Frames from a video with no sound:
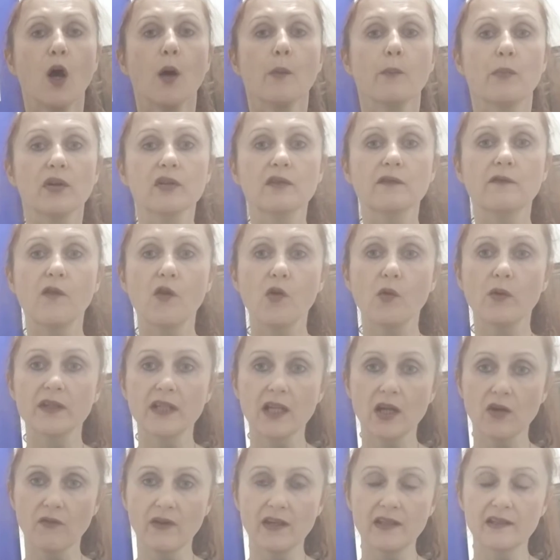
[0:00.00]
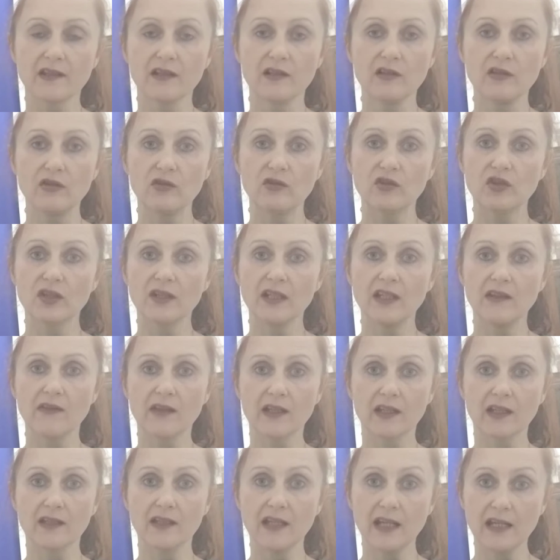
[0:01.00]
put forward a resolution in
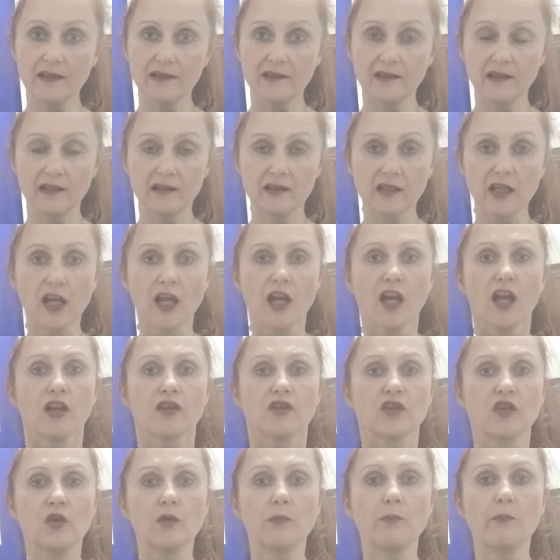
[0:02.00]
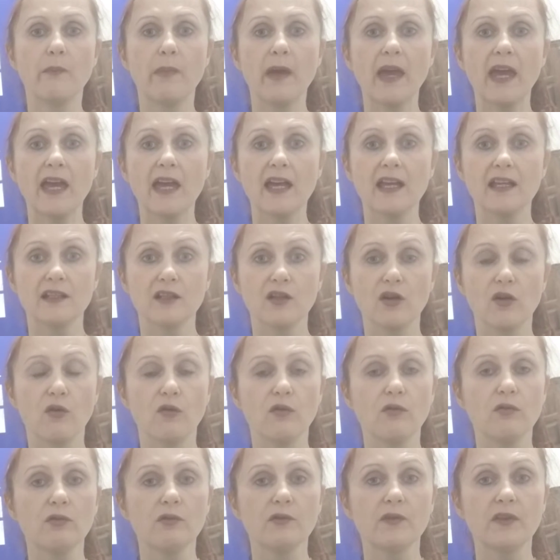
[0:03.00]
the Knesset to ban
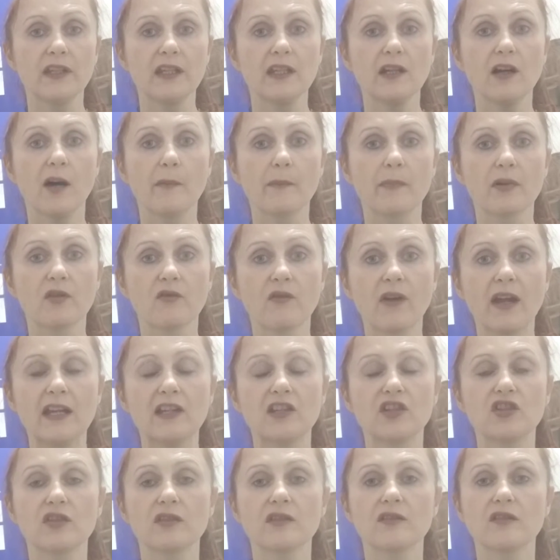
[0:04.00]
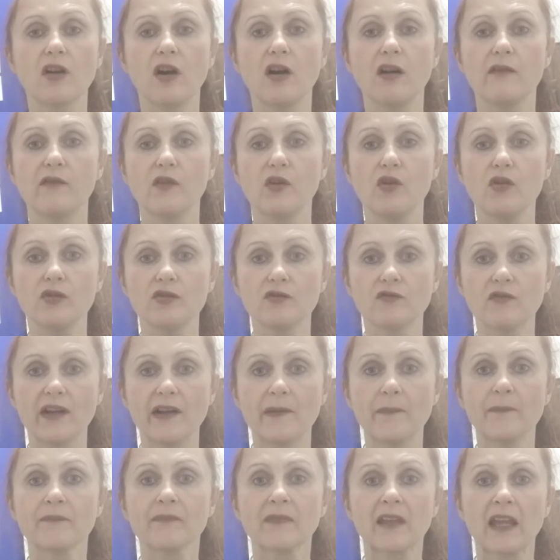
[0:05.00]
all the operations of
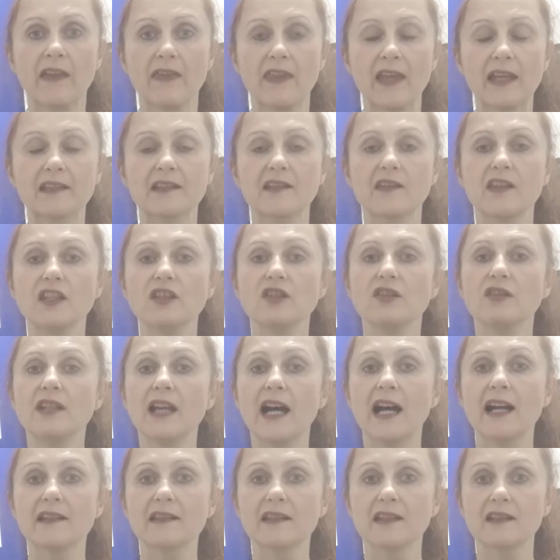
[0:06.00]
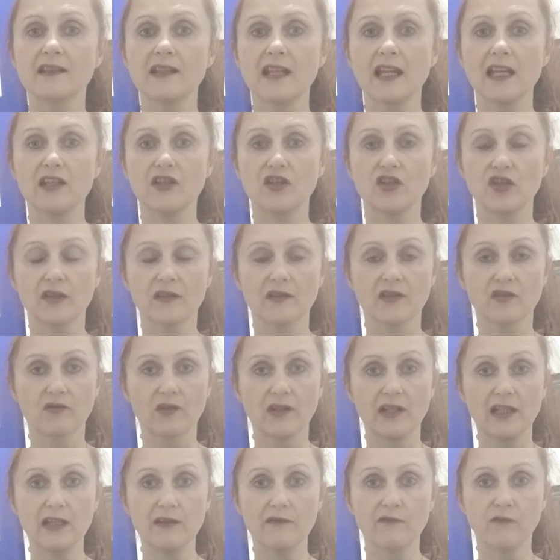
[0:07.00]
UNRWA. That's the United Nations
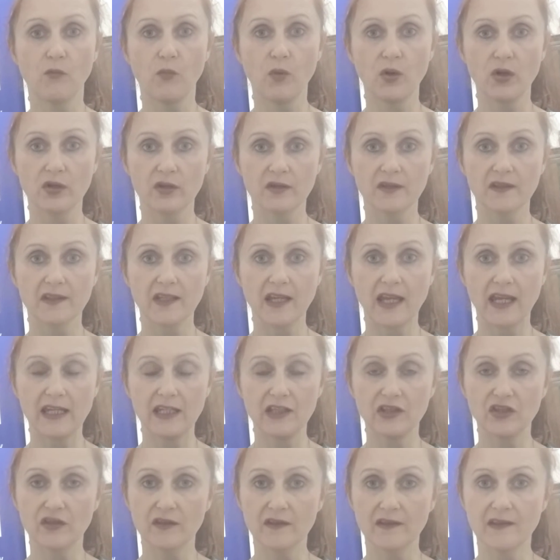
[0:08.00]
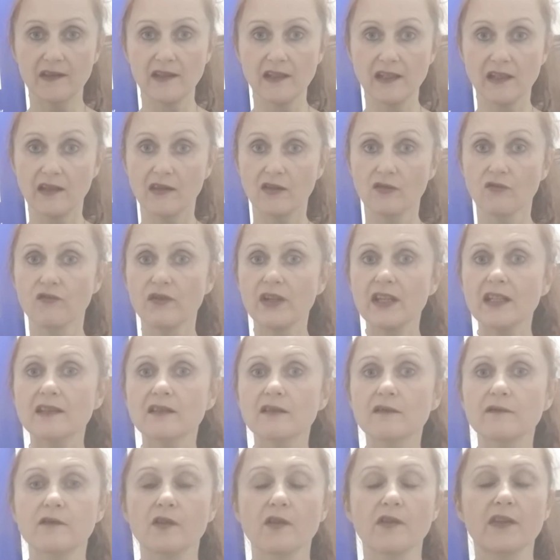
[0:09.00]
Relief Works Agency. And the
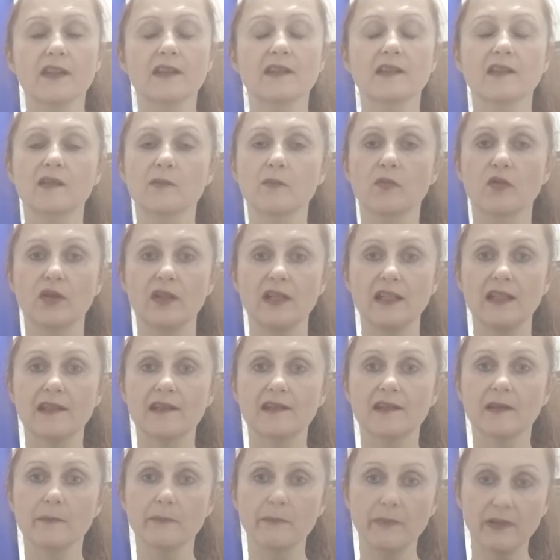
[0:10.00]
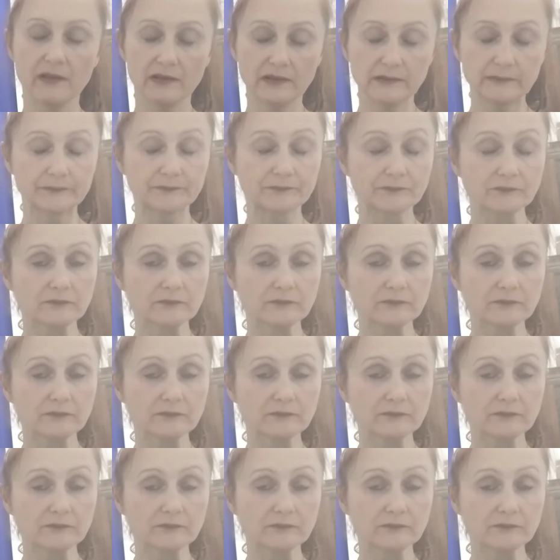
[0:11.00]
reason for this is pretty simple.